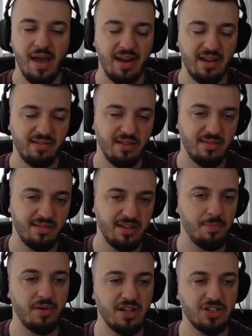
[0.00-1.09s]
It is the
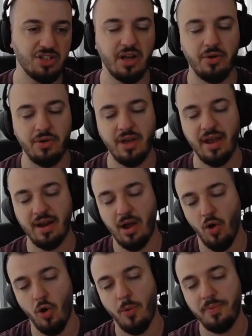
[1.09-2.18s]
sleeper legendary, and I
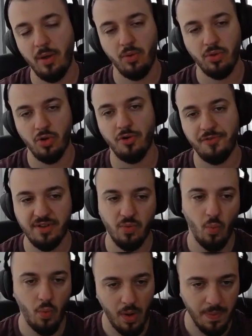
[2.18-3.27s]
hope they will nerf it
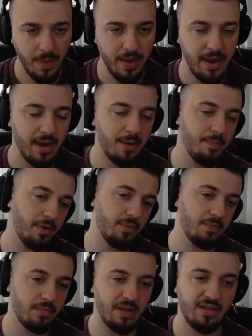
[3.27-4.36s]
one day, but
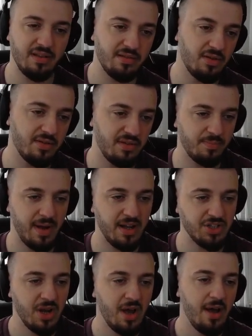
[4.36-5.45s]
it is not this patch.